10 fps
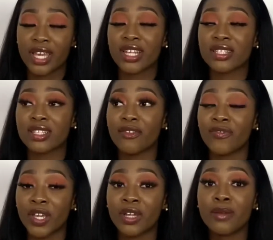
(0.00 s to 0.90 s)
It is
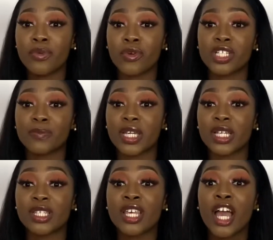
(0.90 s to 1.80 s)
very important
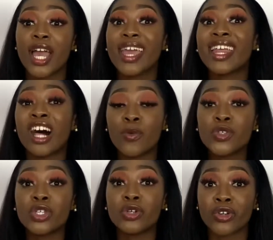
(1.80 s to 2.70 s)
because it
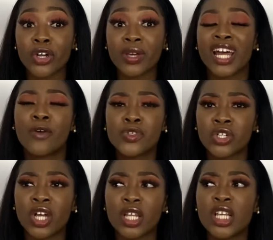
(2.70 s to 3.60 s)
helps you grow, it helps you
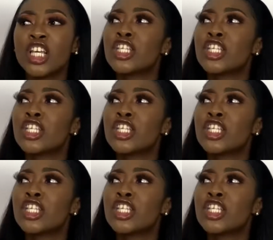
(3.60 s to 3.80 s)
learn.